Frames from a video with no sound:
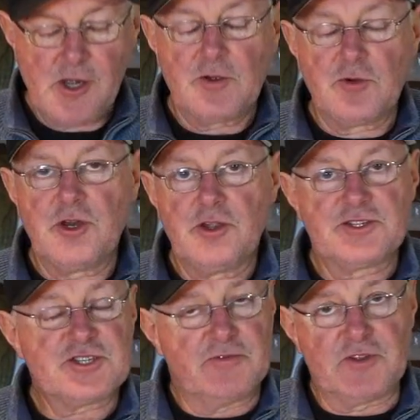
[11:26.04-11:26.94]
with the
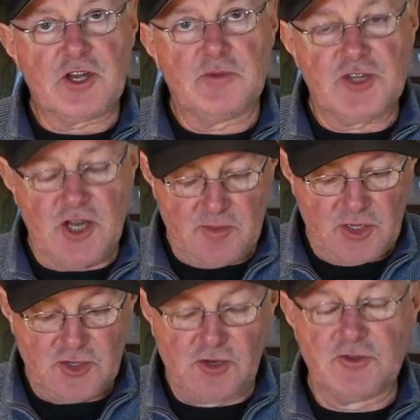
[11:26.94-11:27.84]
stuff that comes out of
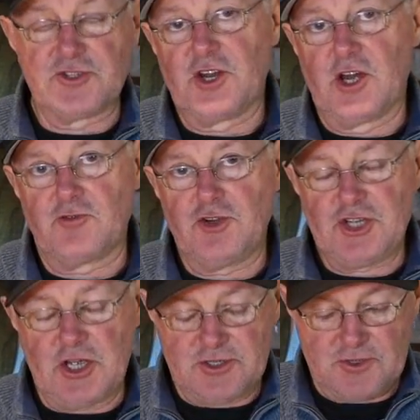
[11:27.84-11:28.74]
McDonald's and Hungry
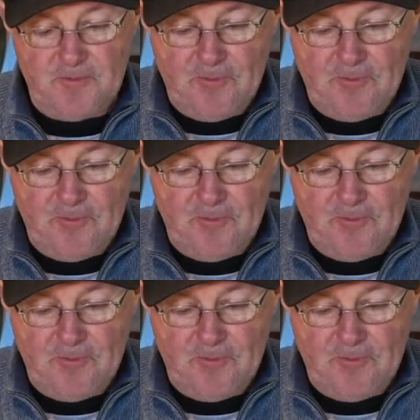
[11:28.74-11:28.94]
Jack's.